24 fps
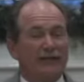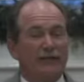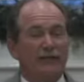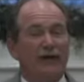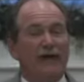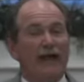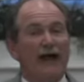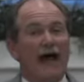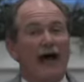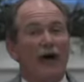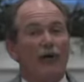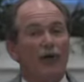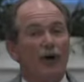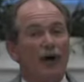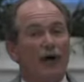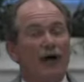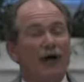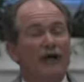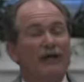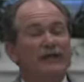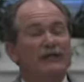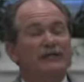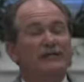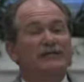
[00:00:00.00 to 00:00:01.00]
but I
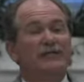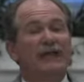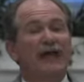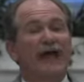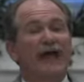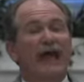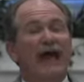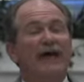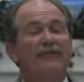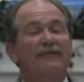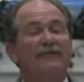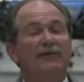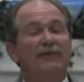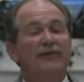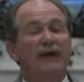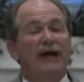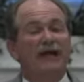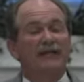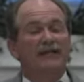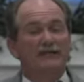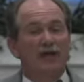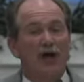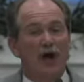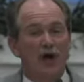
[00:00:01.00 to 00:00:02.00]
was after
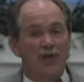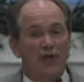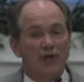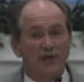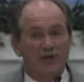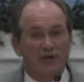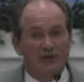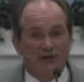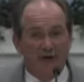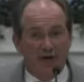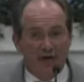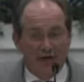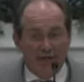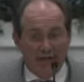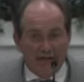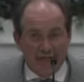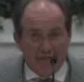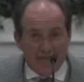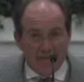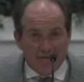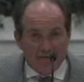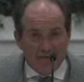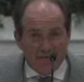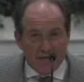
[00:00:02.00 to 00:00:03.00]
I saw those
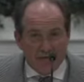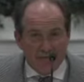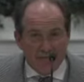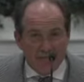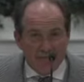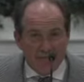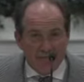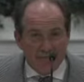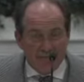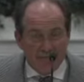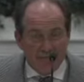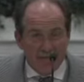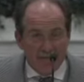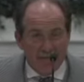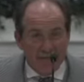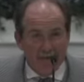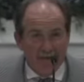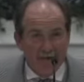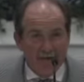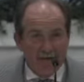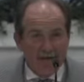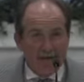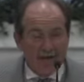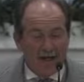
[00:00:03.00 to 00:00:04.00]
graves.
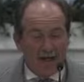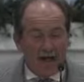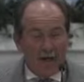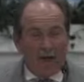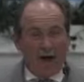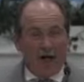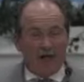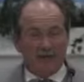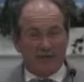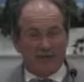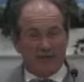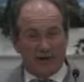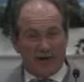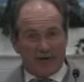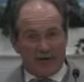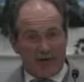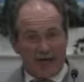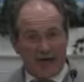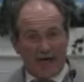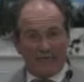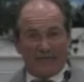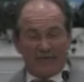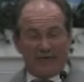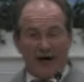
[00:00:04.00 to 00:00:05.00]
And I watched my
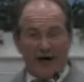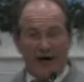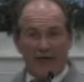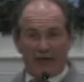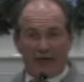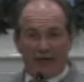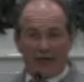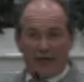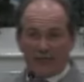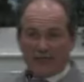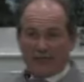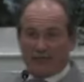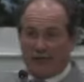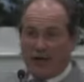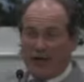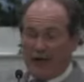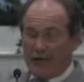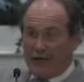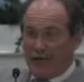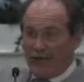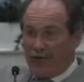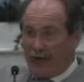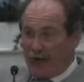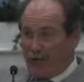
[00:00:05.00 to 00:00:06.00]
grandfather and his
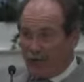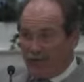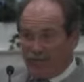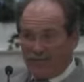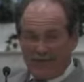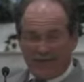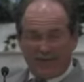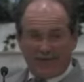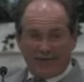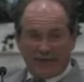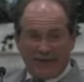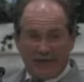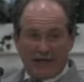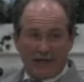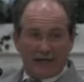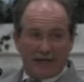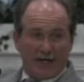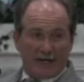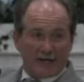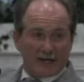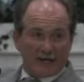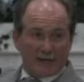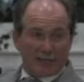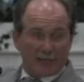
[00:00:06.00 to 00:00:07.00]
brother, they were 15
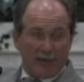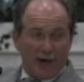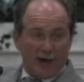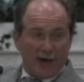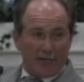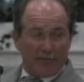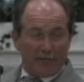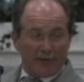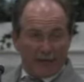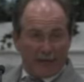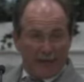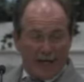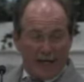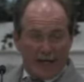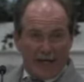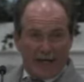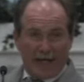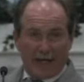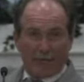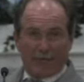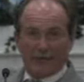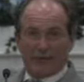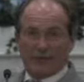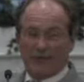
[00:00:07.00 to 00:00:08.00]
months apart. My
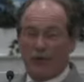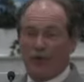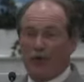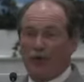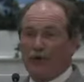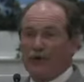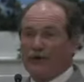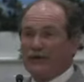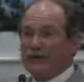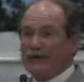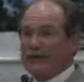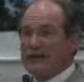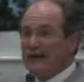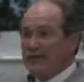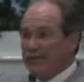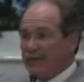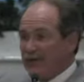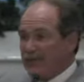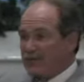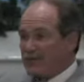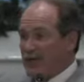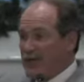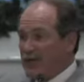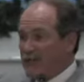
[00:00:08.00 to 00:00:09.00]
granddad was born,
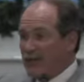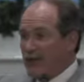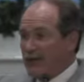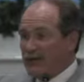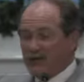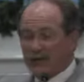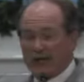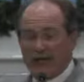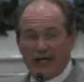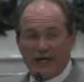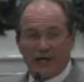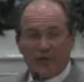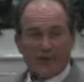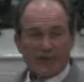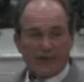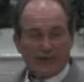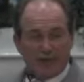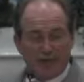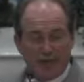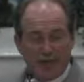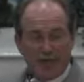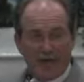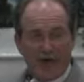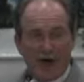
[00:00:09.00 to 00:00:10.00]
15 months later, his
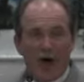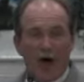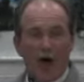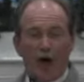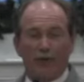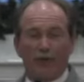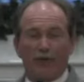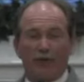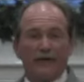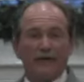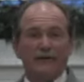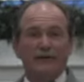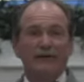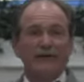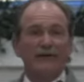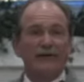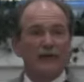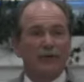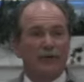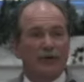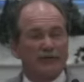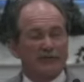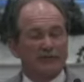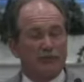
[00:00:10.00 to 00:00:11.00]
brother Aubrey
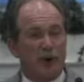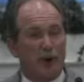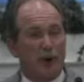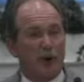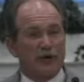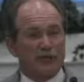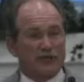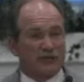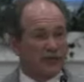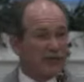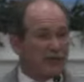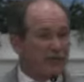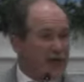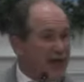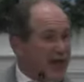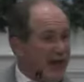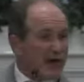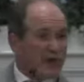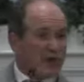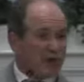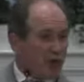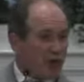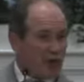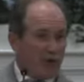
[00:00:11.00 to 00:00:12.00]
was born, so
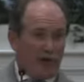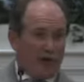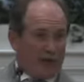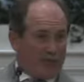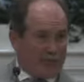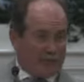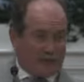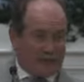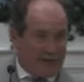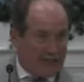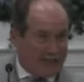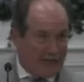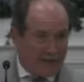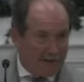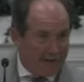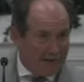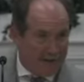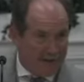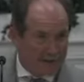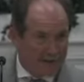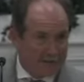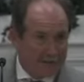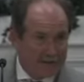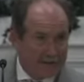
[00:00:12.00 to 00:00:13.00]
they grew up
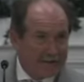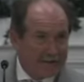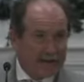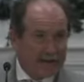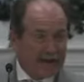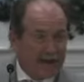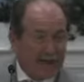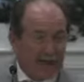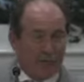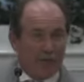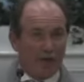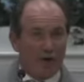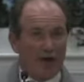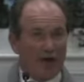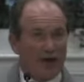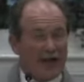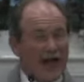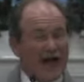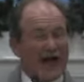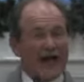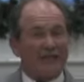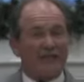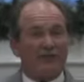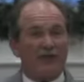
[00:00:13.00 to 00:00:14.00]
together and were
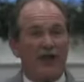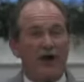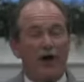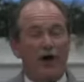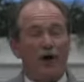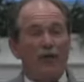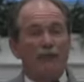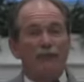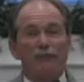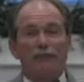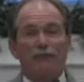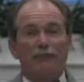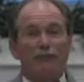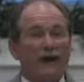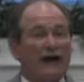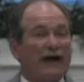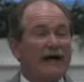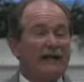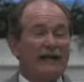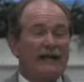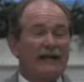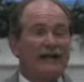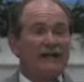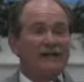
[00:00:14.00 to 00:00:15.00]
lifelong
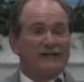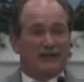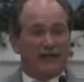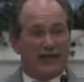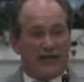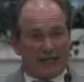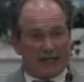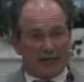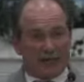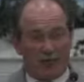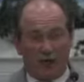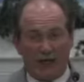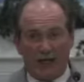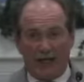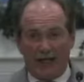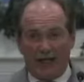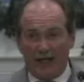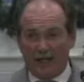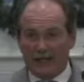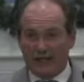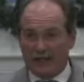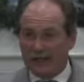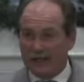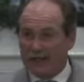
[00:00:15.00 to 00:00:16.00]
buddies as well
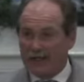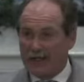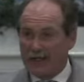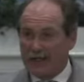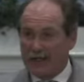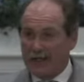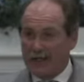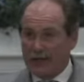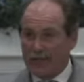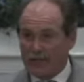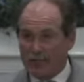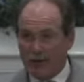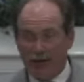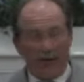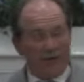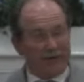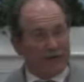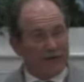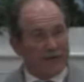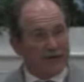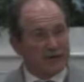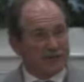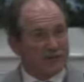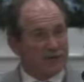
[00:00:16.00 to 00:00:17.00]
as
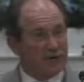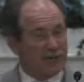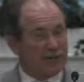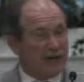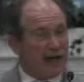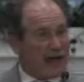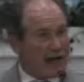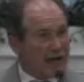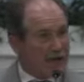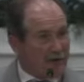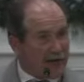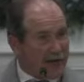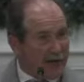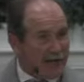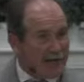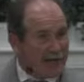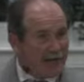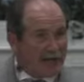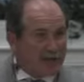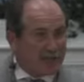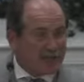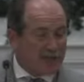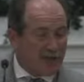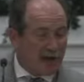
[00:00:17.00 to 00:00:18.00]
brothers, when my
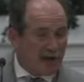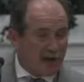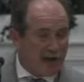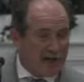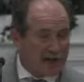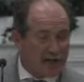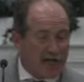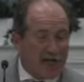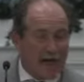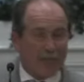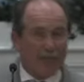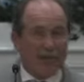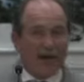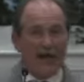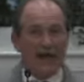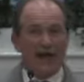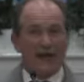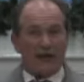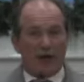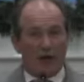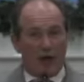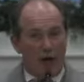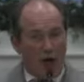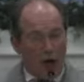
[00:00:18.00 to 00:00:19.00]
granddad started
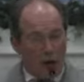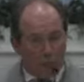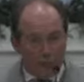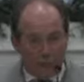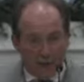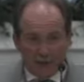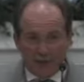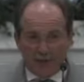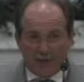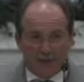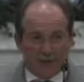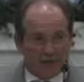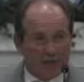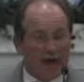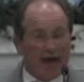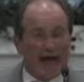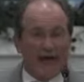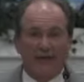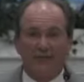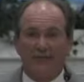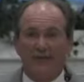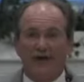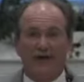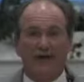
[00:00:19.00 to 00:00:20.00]
Tabernacle, Aubrey was
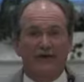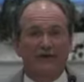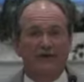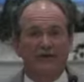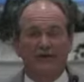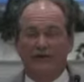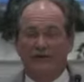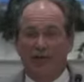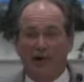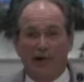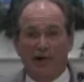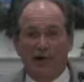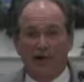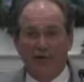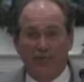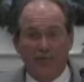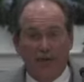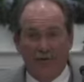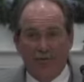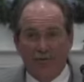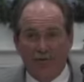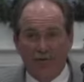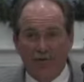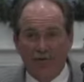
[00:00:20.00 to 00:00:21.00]
right there as a charter
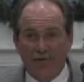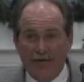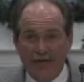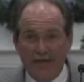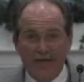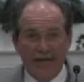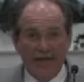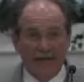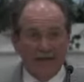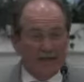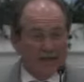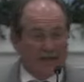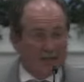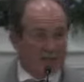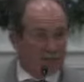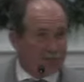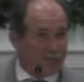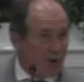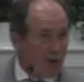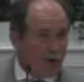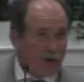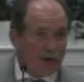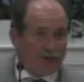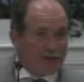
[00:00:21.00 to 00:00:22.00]
member to
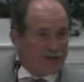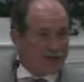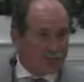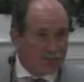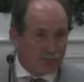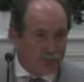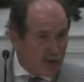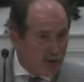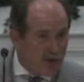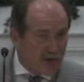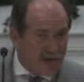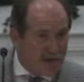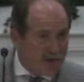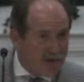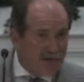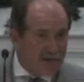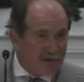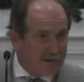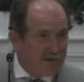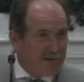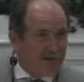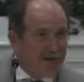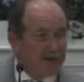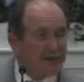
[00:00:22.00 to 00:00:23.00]
support his brother in
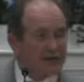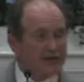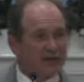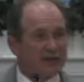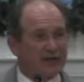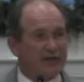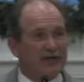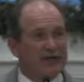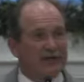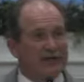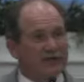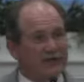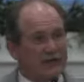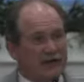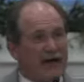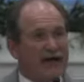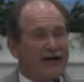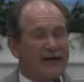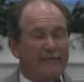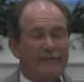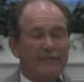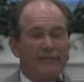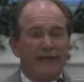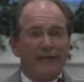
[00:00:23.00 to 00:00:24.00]
the ministry and to
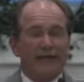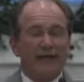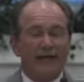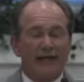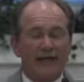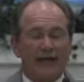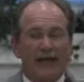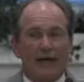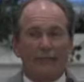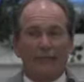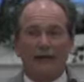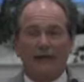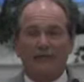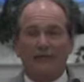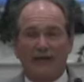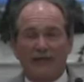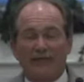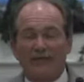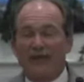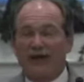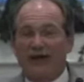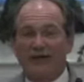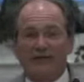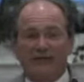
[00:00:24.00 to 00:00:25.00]
try to help him
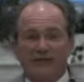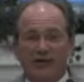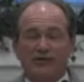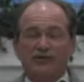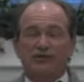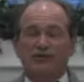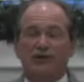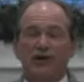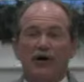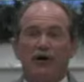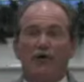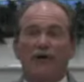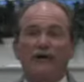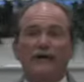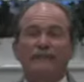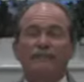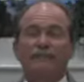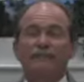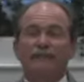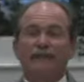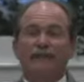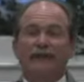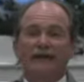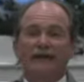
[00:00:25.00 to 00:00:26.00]
get that church
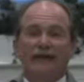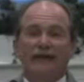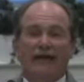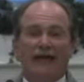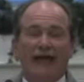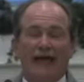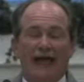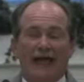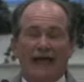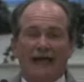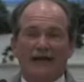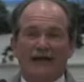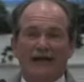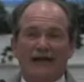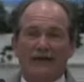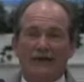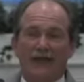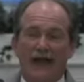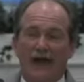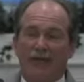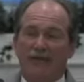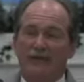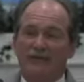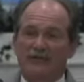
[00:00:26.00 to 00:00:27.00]
going. And uh,
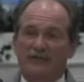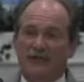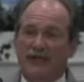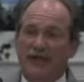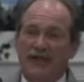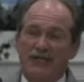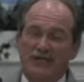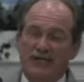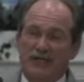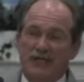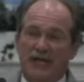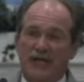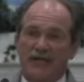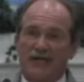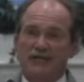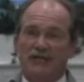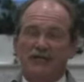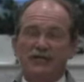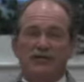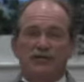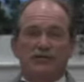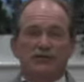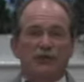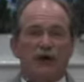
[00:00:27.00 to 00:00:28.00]
that was an
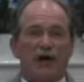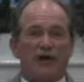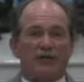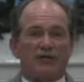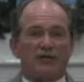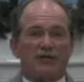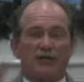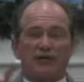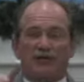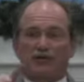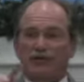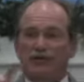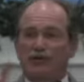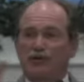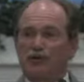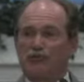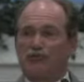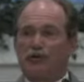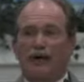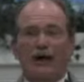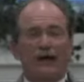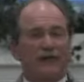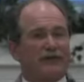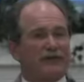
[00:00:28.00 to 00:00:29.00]
education just to watch those two
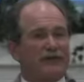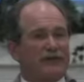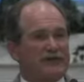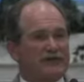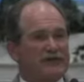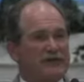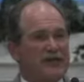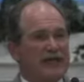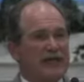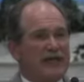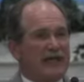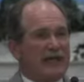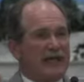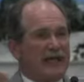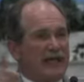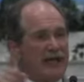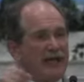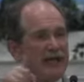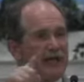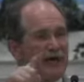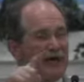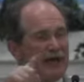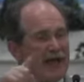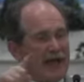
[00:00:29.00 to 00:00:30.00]
brothers
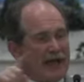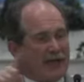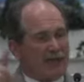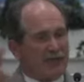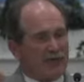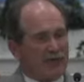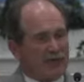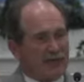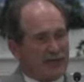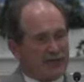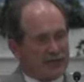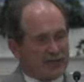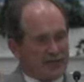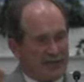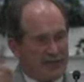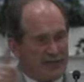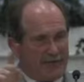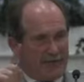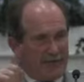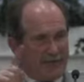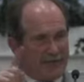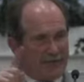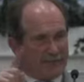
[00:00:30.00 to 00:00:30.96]
interact with each other.